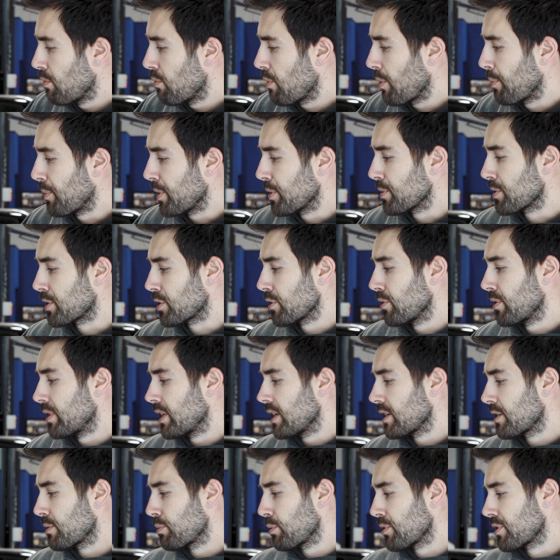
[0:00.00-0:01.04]
when we was doing
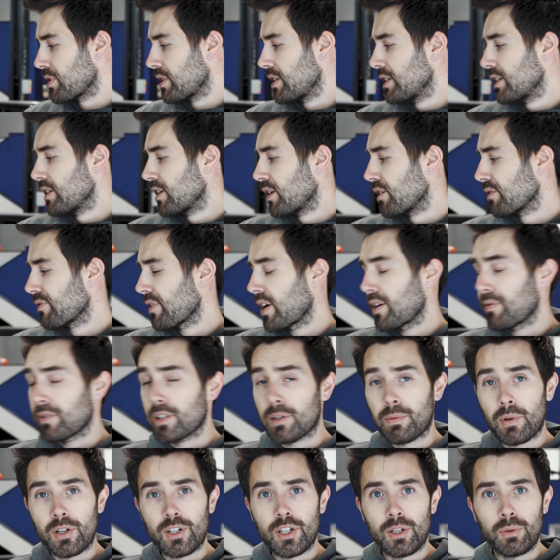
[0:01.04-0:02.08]
this wasn't in our favor,
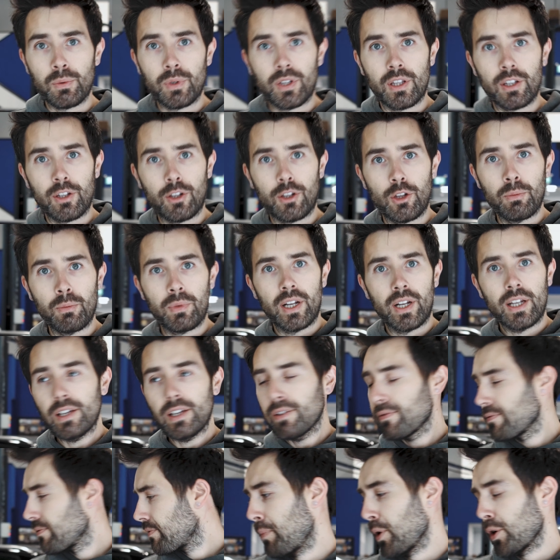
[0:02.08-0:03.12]
especially with the humidity.
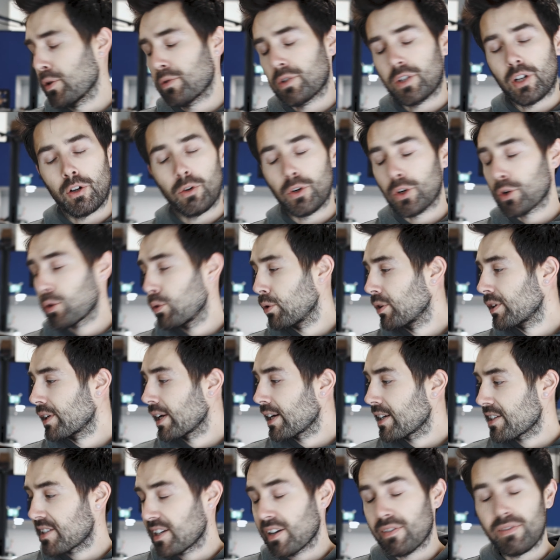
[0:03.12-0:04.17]
But so on a cooler
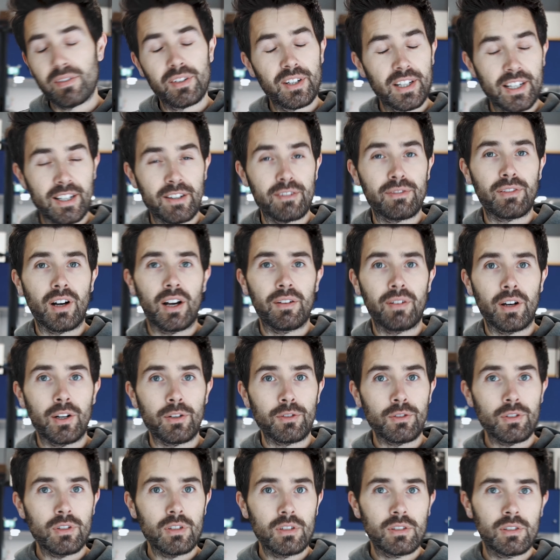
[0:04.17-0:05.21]
day, it's definitely at
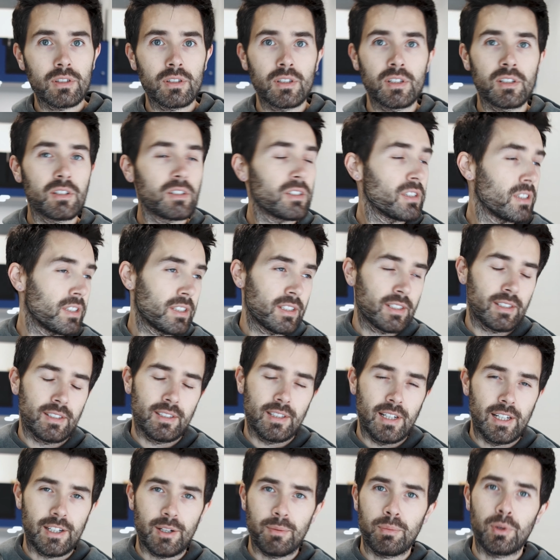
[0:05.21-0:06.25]
500.
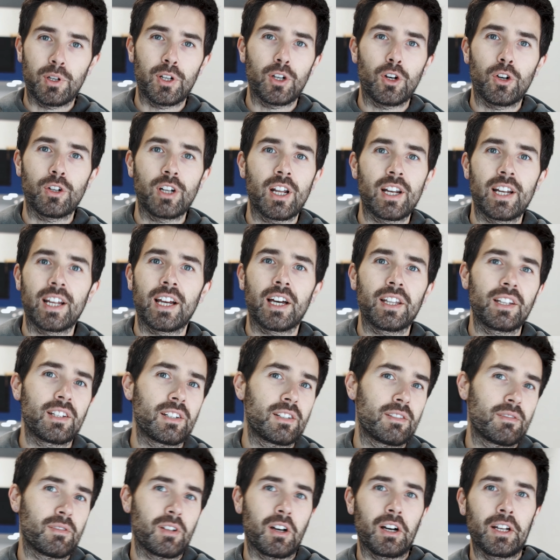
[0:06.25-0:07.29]
And you put it on any other
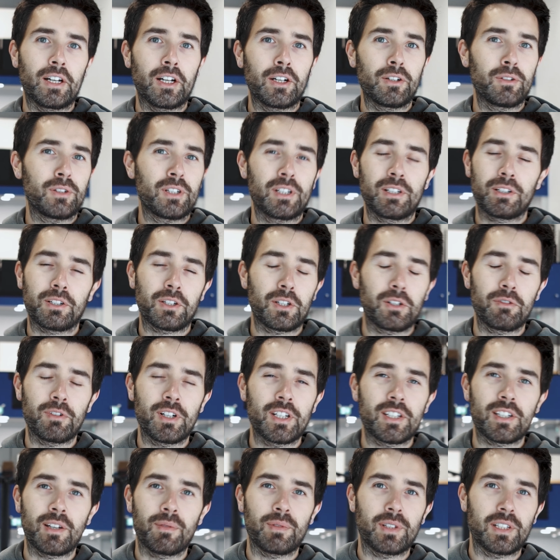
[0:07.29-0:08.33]
dyno, it's going to
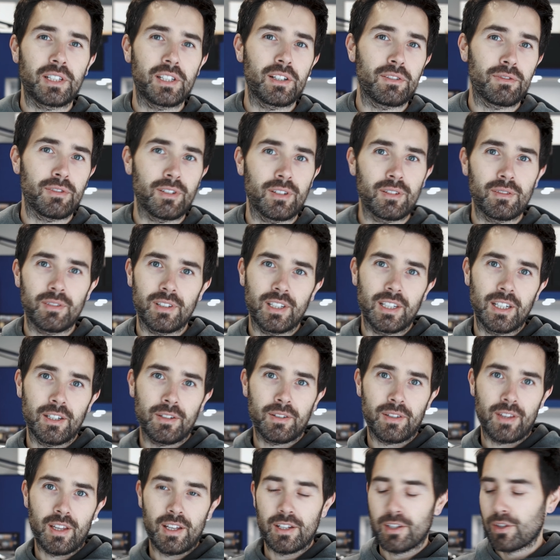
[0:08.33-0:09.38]
read something different.
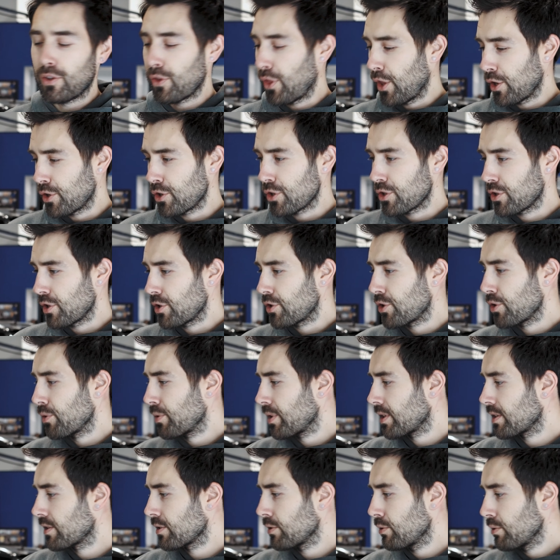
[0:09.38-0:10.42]
They're just a
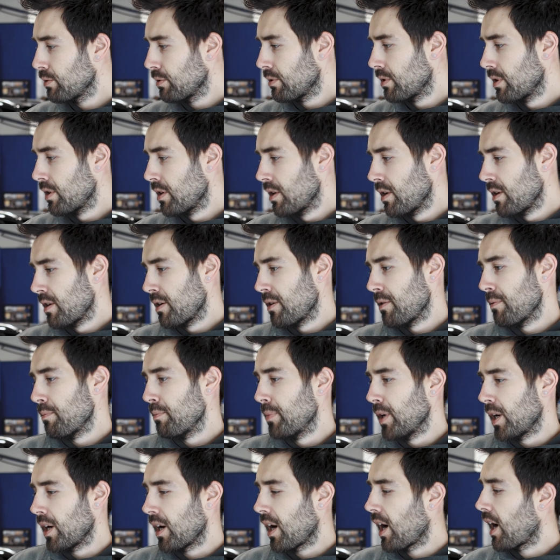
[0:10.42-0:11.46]
tuning tool.
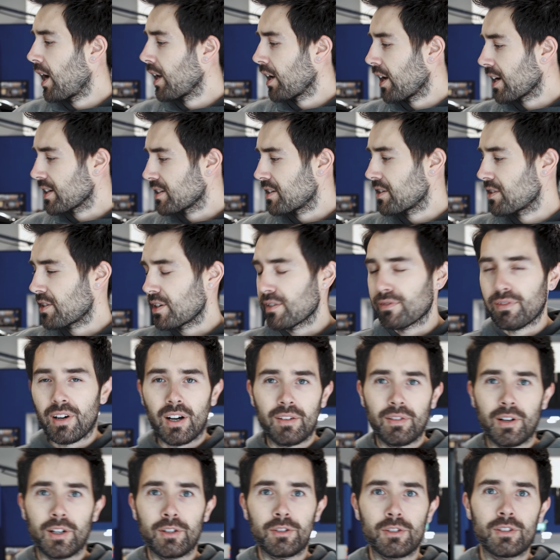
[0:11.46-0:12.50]
But I like to see
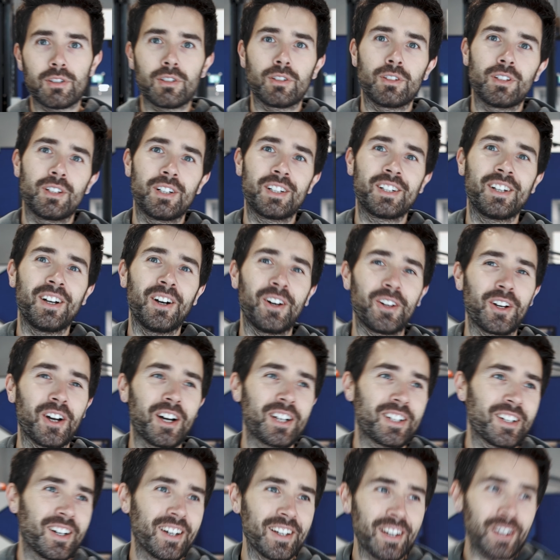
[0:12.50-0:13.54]
500 on
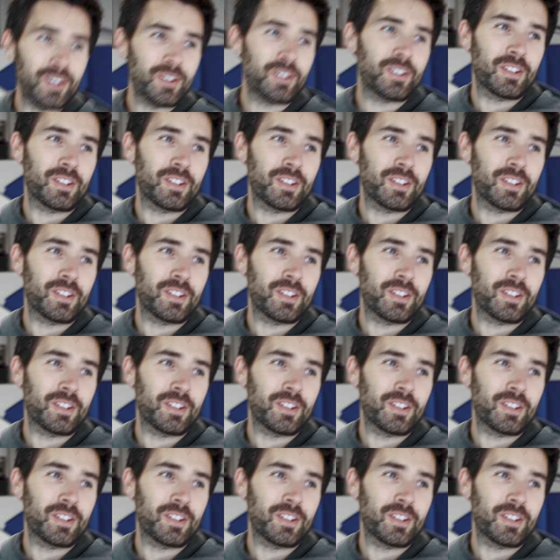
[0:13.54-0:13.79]
our dyno,